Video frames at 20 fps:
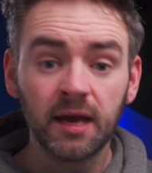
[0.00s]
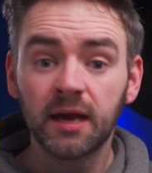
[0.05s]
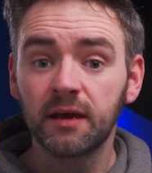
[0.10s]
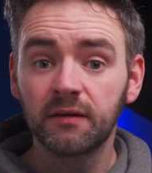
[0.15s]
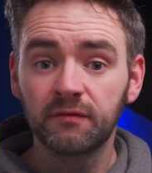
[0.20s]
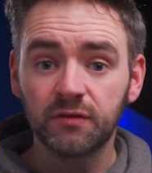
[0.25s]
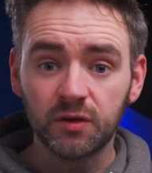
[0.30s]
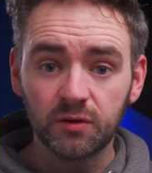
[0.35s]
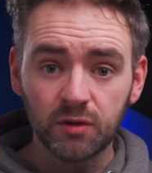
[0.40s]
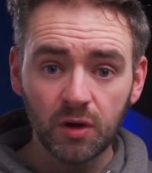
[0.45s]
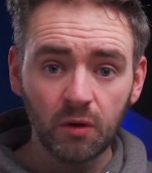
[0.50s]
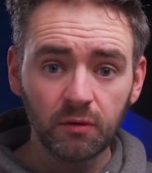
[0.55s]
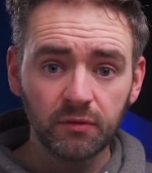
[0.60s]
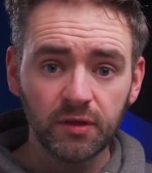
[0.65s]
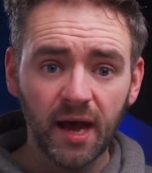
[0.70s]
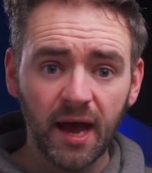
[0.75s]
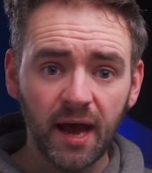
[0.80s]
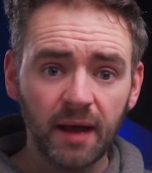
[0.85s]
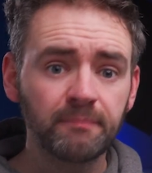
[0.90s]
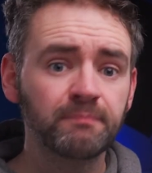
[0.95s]
If you know
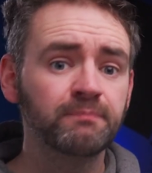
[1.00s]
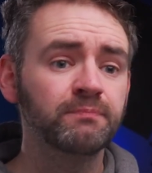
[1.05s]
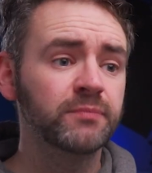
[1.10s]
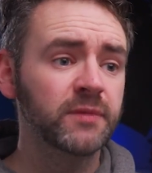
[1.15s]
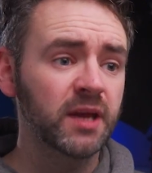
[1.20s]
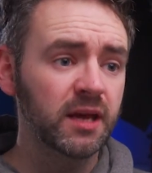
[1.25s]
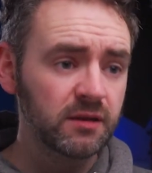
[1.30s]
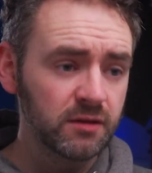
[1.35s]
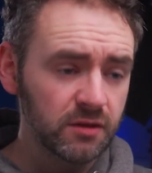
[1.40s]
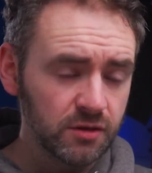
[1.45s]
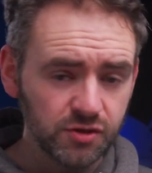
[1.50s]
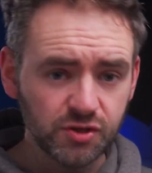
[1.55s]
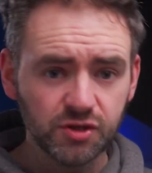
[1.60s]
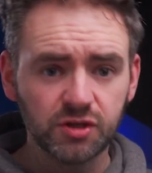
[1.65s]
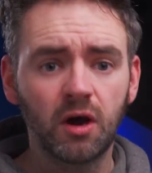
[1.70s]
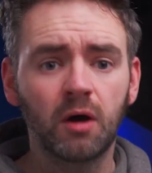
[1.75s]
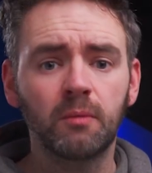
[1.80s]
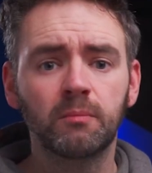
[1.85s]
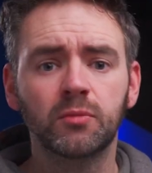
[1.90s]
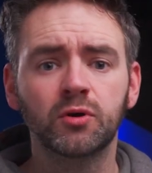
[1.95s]
that, then there's
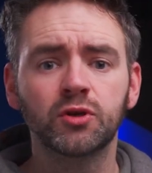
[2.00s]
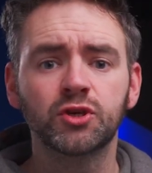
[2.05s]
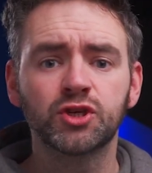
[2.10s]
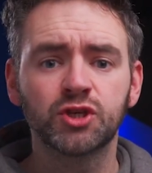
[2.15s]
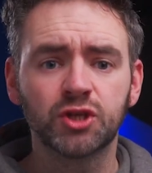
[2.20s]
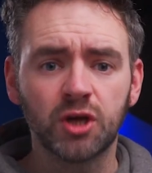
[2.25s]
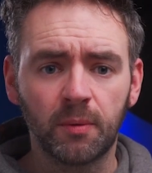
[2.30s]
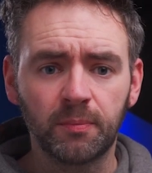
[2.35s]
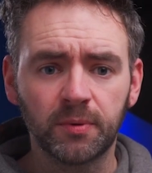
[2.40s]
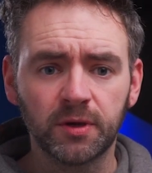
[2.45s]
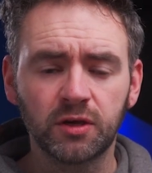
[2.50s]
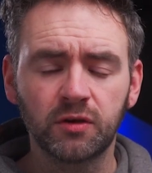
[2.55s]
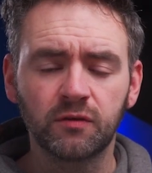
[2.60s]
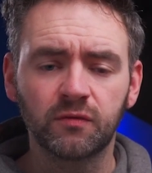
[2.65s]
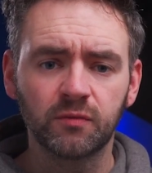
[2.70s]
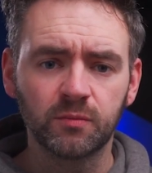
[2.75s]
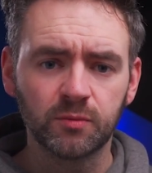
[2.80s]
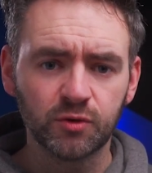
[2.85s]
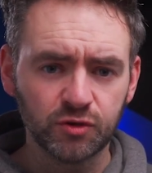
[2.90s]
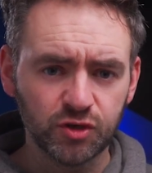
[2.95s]
not much stopping you
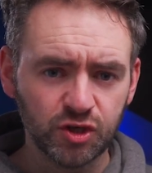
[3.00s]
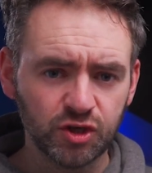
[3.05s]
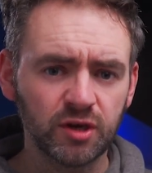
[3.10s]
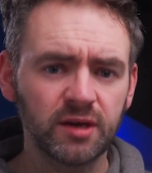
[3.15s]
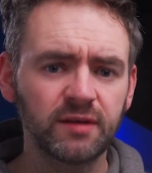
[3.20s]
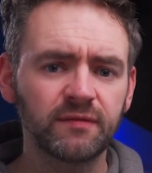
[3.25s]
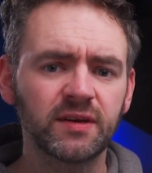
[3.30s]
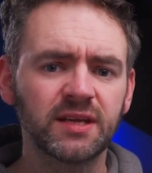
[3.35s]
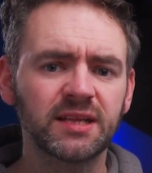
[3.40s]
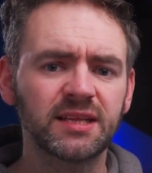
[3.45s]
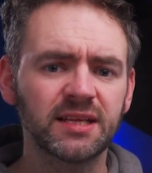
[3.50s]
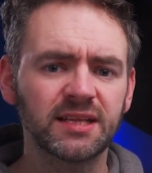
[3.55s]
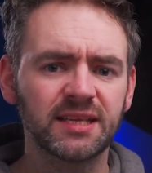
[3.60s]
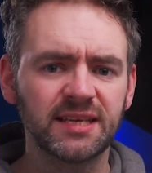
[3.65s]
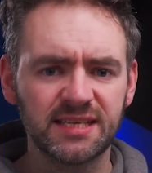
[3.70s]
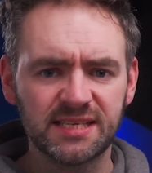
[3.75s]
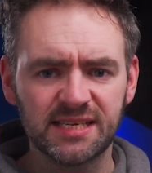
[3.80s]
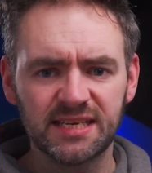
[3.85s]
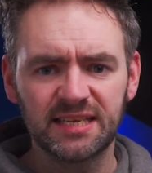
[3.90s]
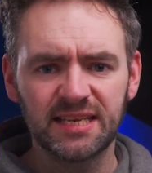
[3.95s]
from retrieving
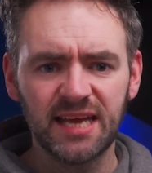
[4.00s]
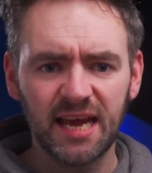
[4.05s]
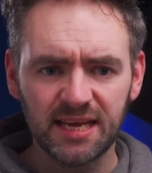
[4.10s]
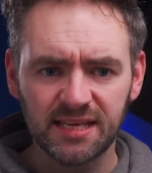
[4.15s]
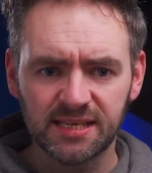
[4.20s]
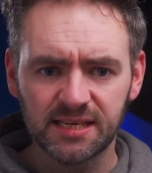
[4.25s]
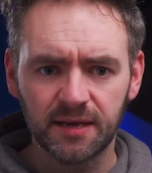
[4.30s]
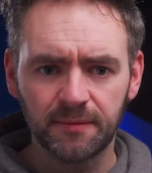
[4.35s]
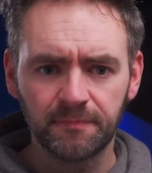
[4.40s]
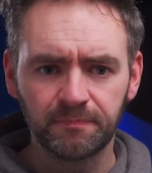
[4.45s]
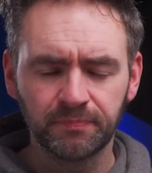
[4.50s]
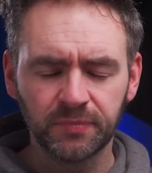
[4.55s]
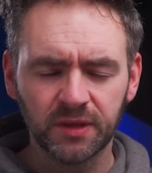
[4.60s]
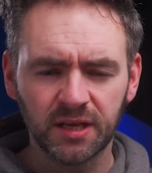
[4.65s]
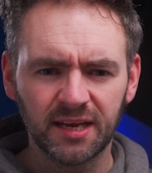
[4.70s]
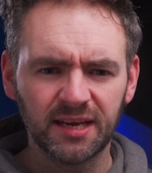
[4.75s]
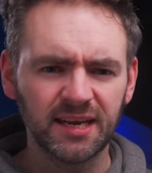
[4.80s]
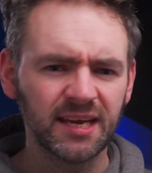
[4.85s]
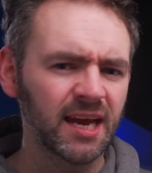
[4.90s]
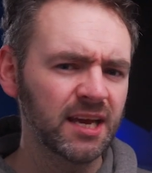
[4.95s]
deleted data.
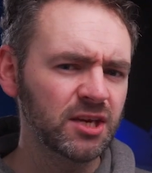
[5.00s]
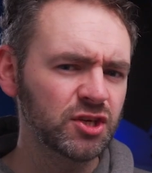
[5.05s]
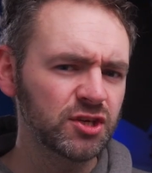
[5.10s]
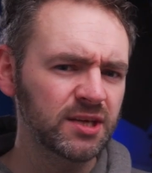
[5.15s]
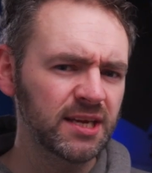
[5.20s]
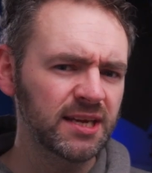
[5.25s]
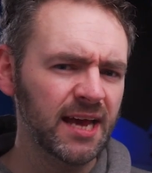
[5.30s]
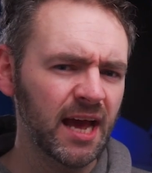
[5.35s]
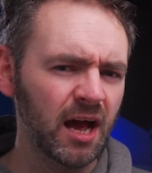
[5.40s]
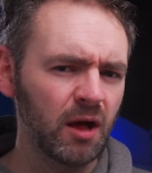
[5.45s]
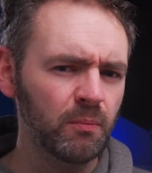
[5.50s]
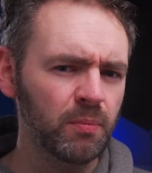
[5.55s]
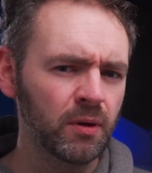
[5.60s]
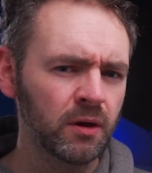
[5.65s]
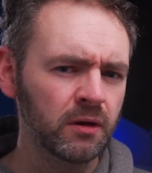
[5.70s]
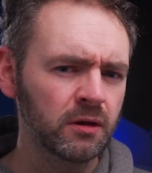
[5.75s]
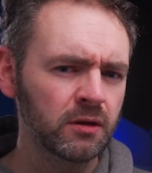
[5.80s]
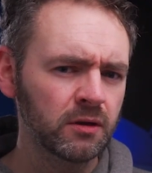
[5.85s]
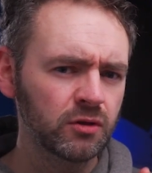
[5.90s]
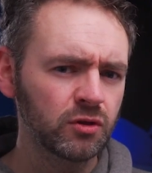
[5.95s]
And in case you need help,
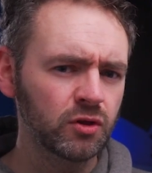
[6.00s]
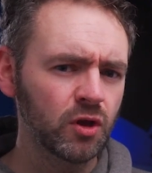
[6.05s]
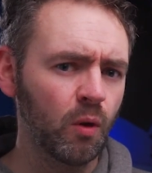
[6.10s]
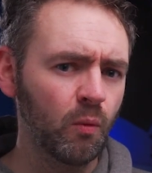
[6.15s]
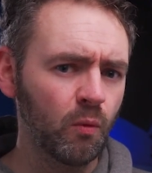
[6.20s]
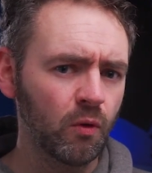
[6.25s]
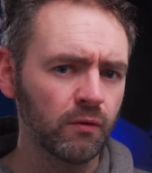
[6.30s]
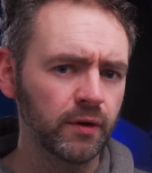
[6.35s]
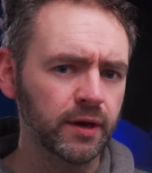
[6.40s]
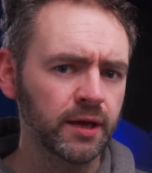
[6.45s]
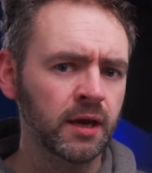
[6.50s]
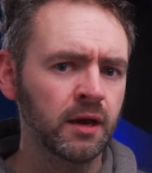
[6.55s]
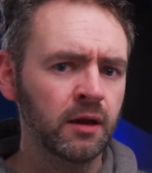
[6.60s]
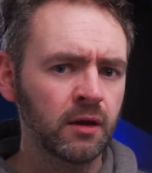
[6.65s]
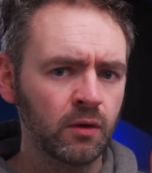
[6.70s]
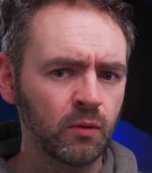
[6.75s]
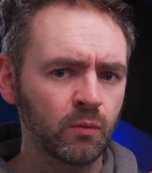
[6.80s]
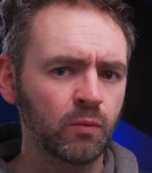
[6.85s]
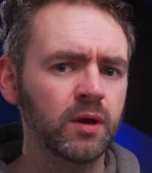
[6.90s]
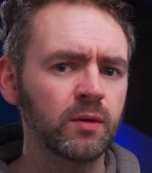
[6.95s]
don't worry,
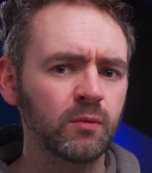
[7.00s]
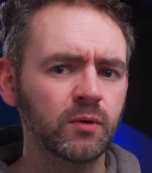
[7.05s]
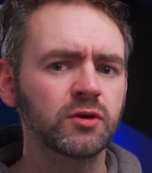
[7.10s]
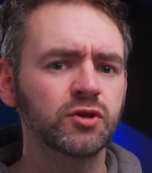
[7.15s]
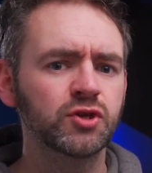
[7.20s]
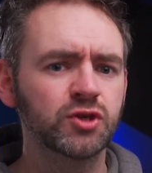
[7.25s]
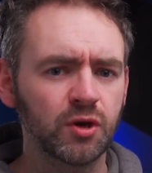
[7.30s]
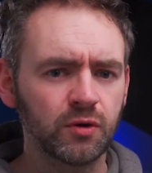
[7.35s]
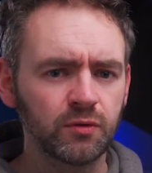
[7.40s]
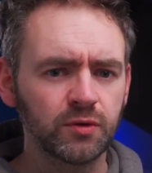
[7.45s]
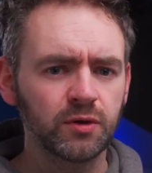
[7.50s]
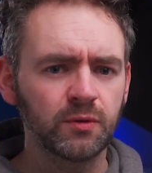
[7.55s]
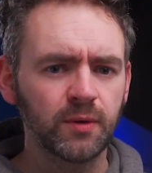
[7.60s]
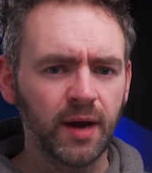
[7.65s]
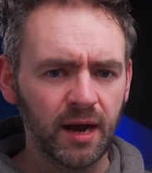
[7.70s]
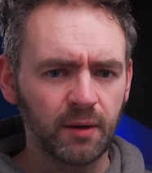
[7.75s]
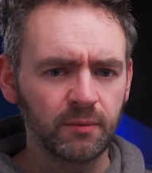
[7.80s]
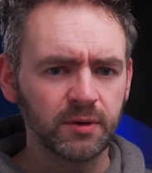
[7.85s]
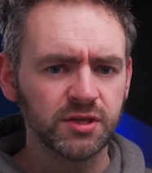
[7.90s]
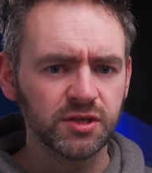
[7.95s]
we will show you
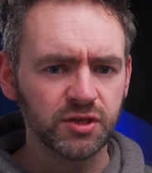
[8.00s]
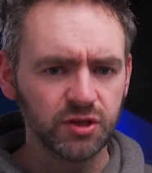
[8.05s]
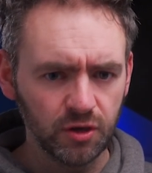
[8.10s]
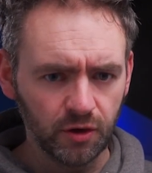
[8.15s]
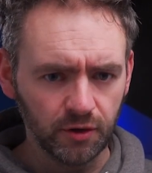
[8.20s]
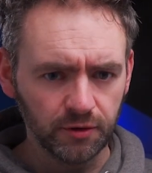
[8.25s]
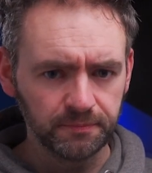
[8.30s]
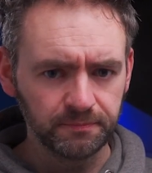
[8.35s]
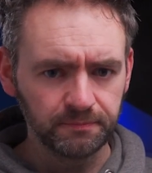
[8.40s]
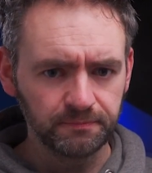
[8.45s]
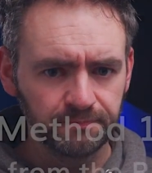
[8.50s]
how it's done.